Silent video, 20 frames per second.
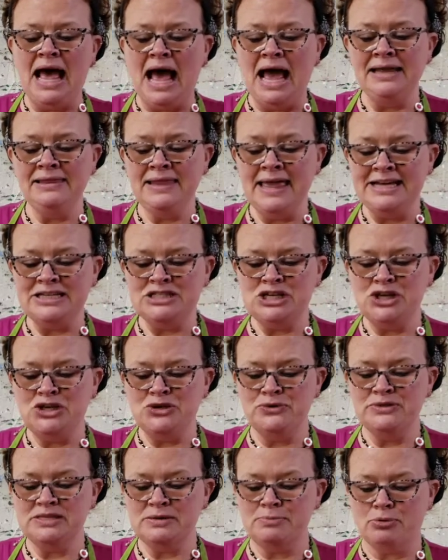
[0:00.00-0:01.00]
I like to
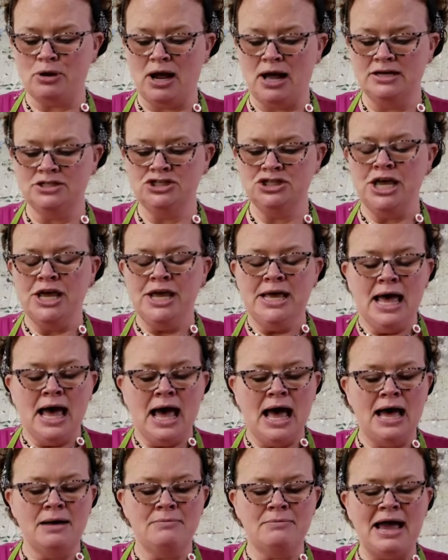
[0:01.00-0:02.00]
use a brush.
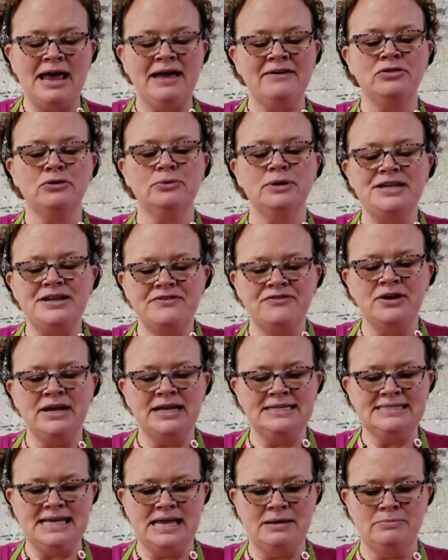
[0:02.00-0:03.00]
Um, I have three different
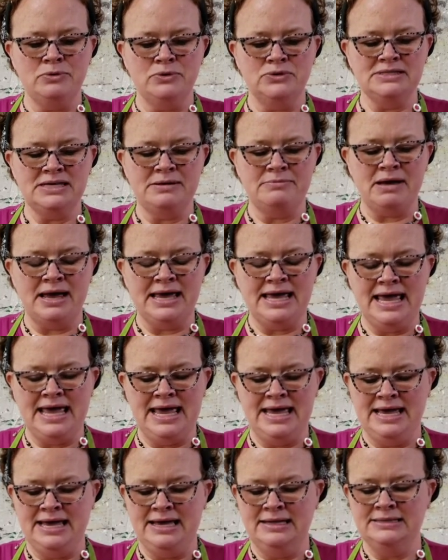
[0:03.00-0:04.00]
examples in my
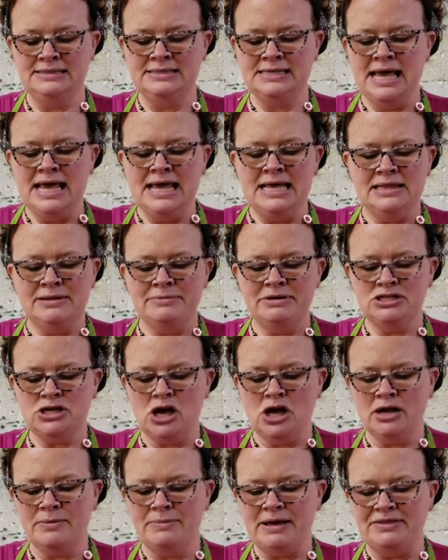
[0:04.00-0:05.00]
hands. Let me
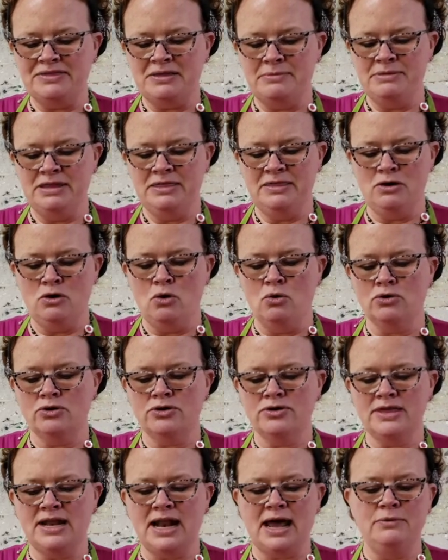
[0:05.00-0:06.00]
talk about them in the
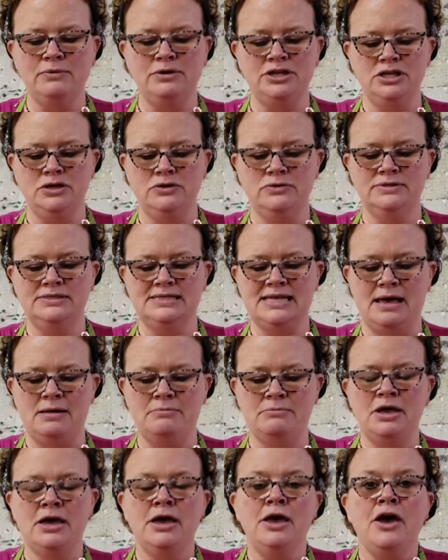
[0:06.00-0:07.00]
order that I would use
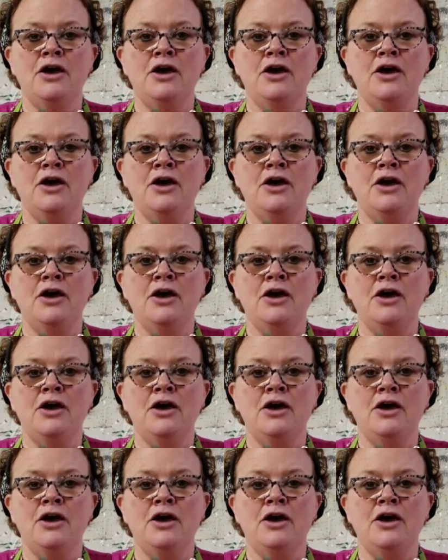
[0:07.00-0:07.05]
them.